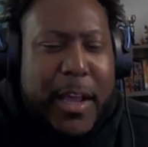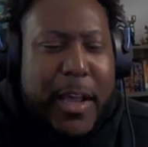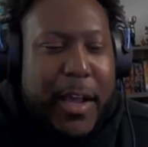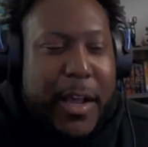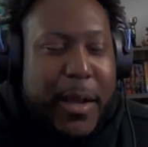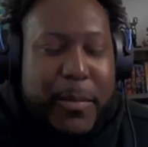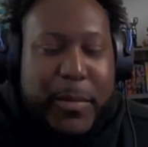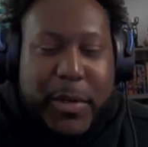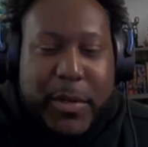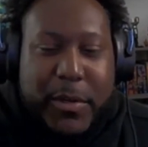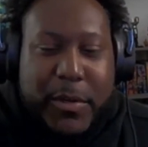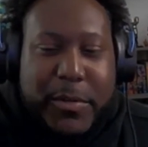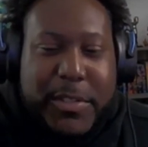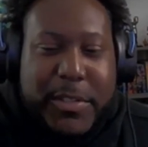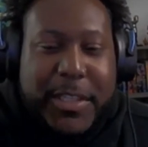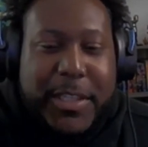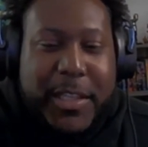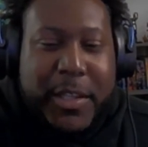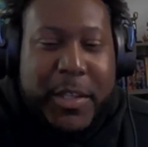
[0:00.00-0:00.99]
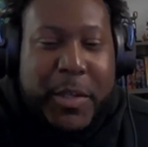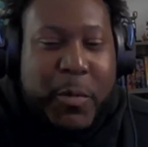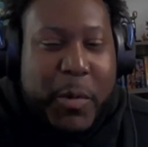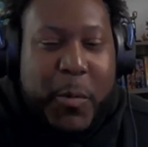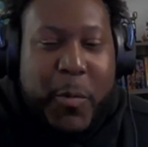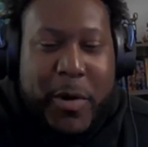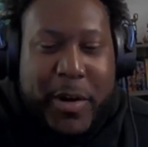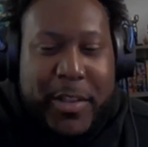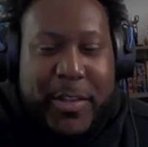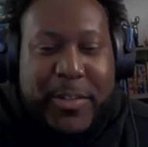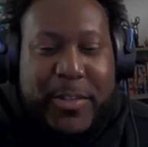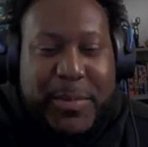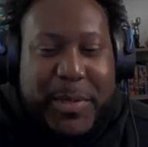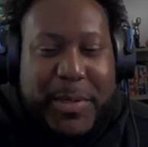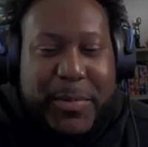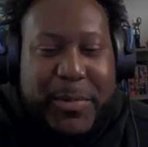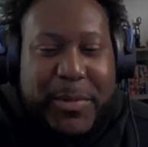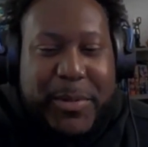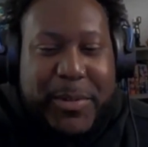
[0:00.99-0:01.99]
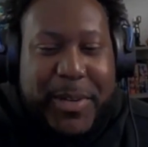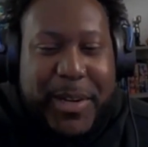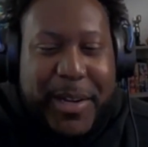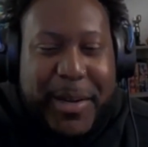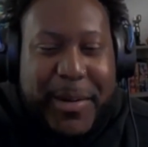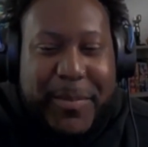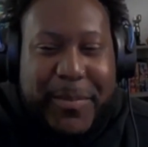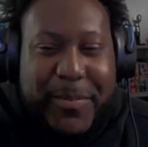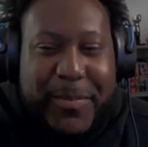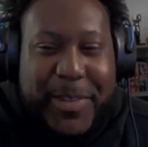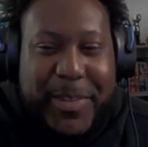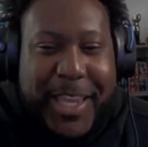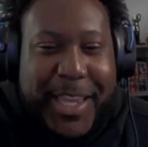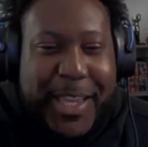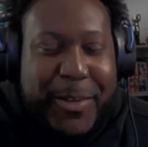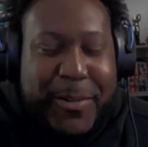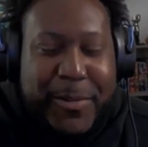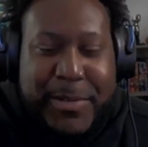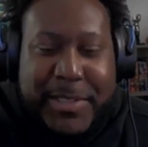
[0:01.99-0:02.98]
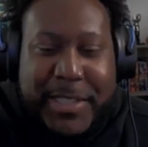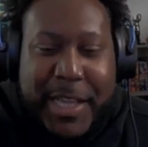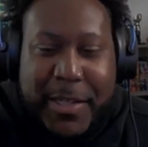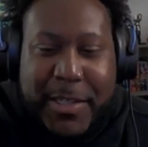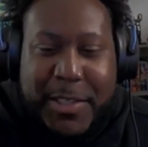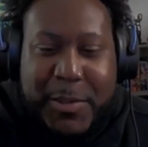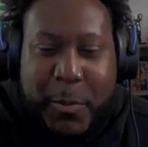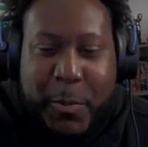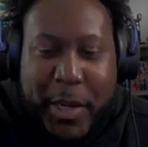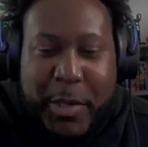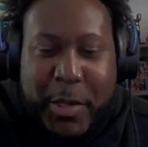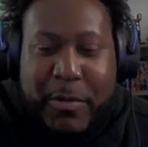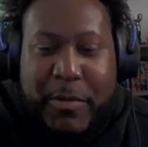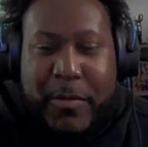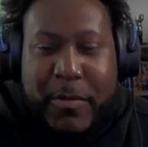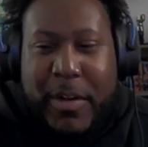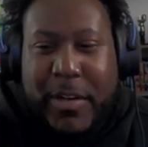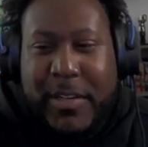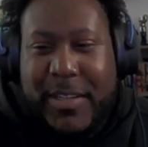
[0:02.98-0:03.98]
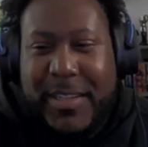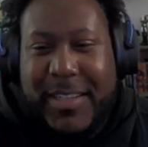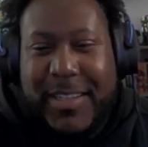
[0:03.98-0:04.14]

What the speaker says: Uzi, you were one of those people. Can you tell us why you were wrong?